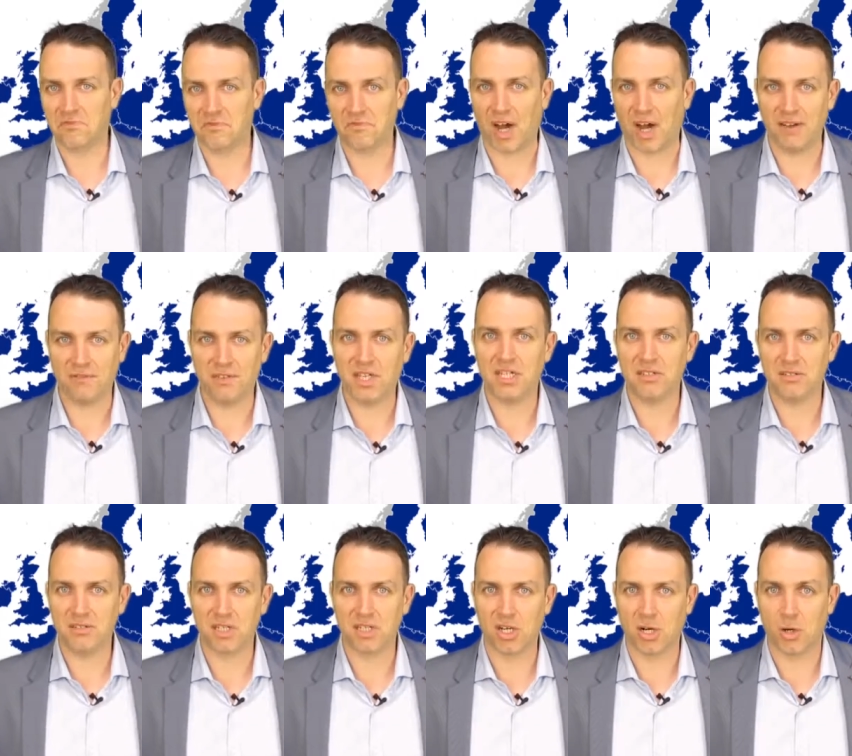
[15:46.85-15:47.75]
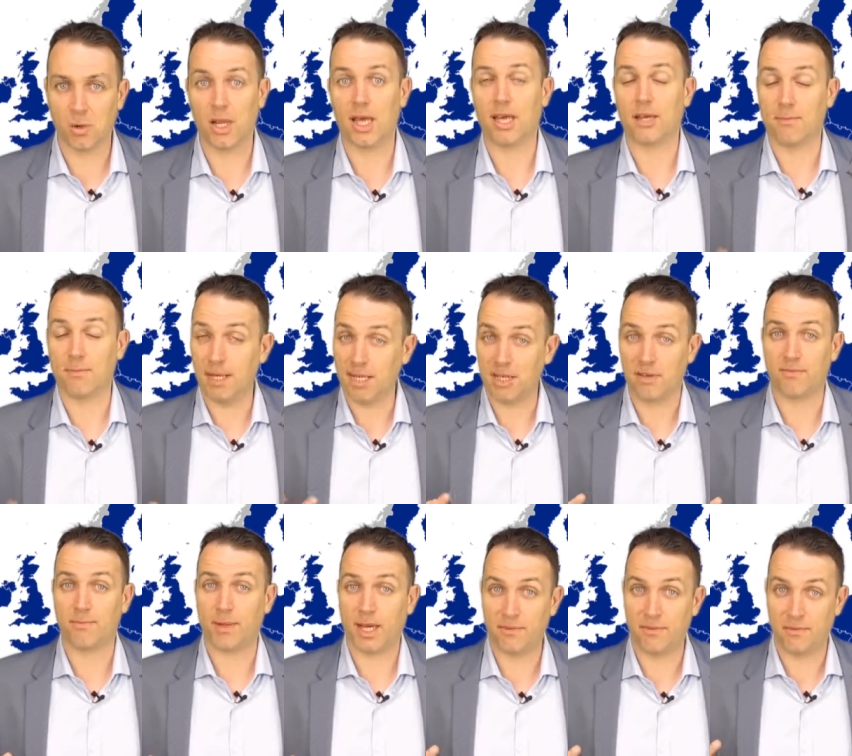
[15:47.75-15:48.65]
5 years ago, like many
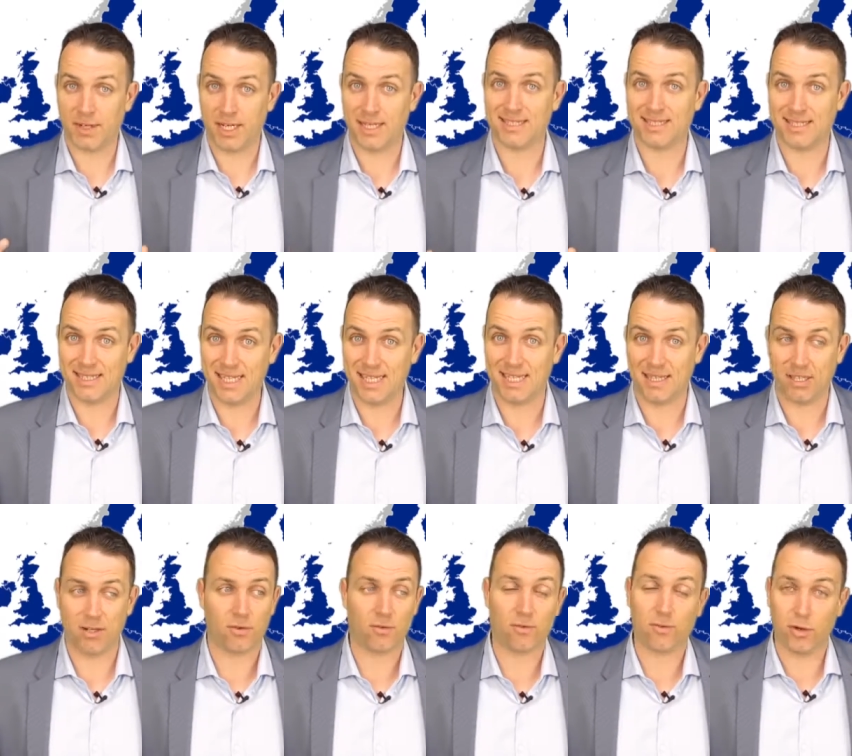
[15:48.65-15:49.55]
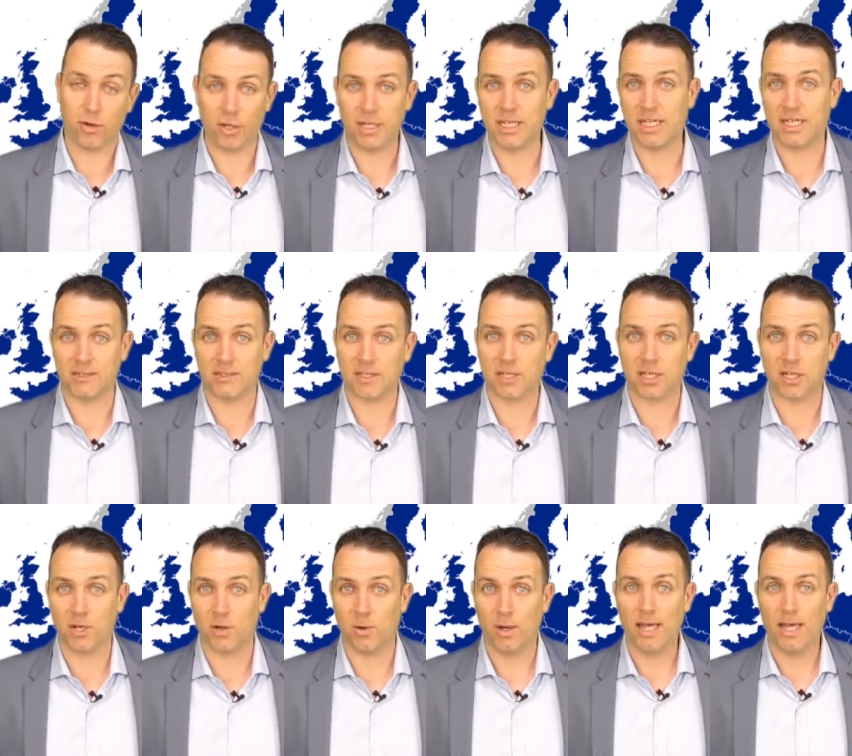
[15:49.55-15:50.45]
of my friends did, or 4 years
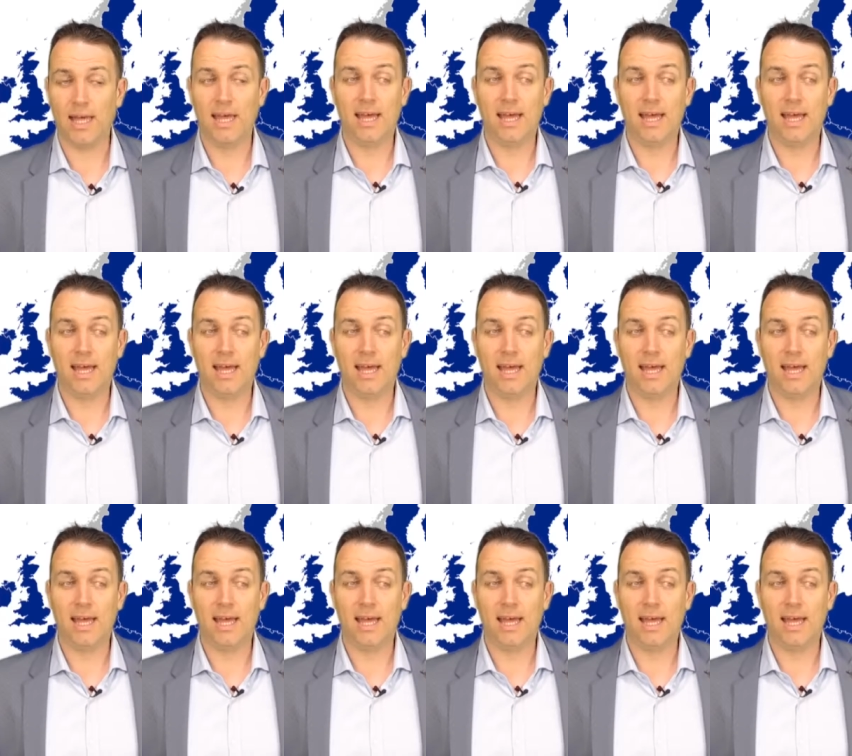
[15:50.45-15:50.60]
ago,